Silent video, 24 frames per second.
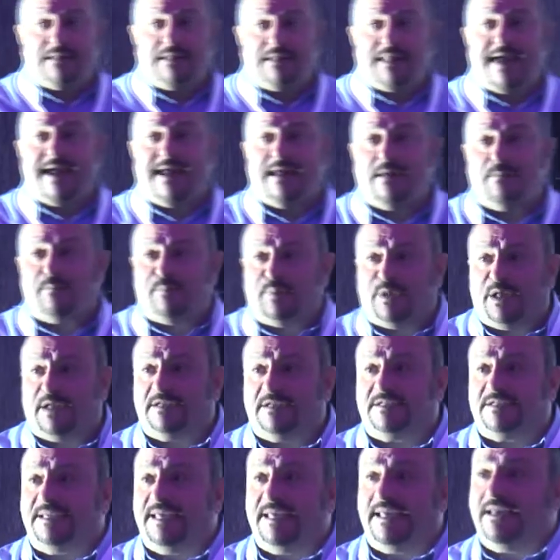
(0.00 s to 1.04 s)
light
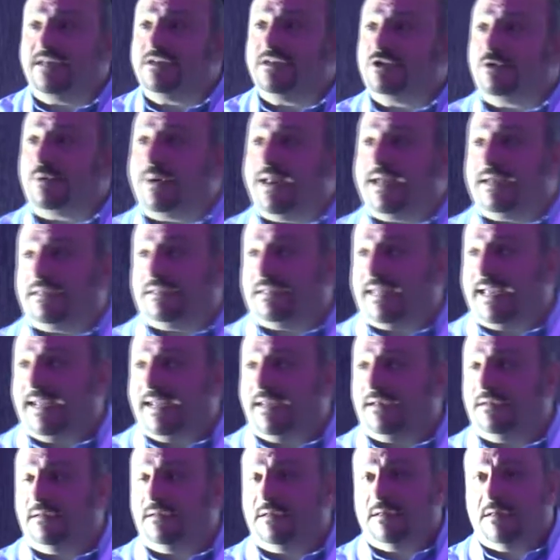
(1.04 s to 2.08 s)
plus the indirect
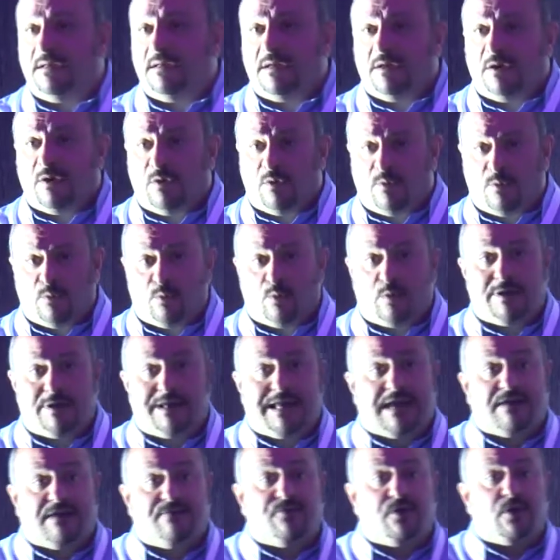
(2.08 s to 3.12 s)
light will
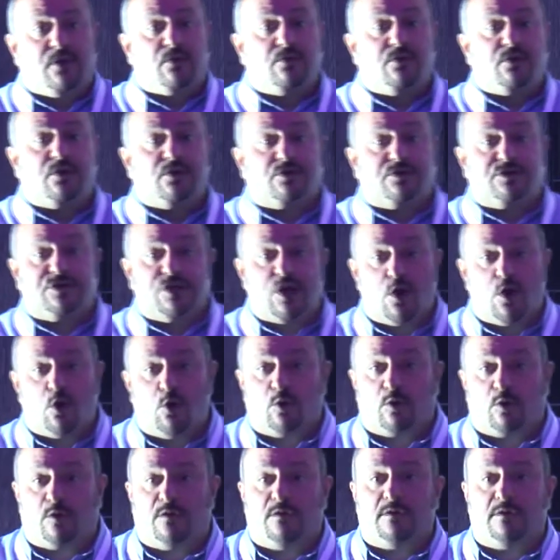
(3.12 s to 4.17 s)
give you your
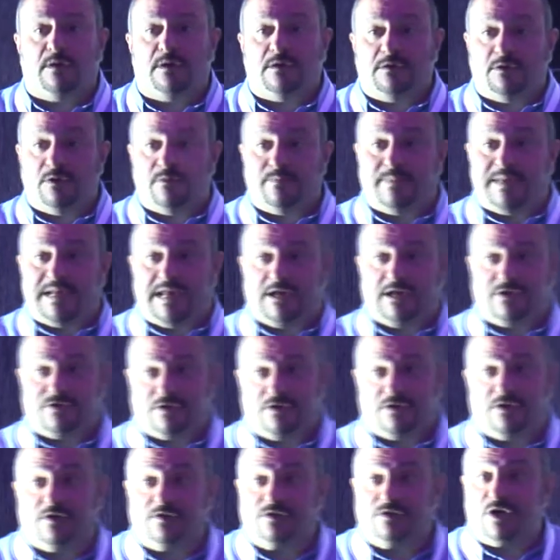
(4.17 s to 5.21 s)
total
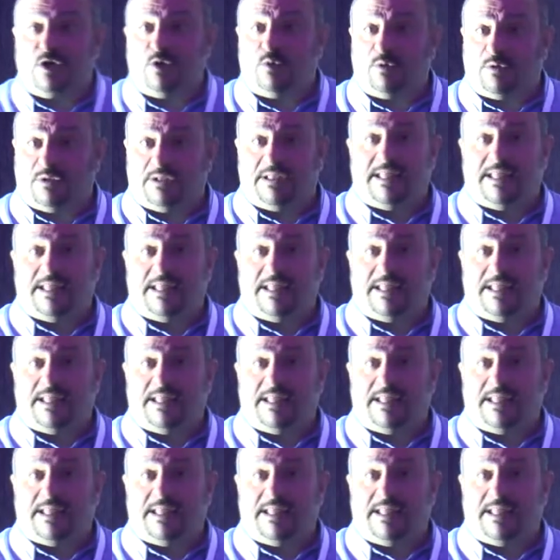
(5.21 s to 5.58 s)
illumination, your total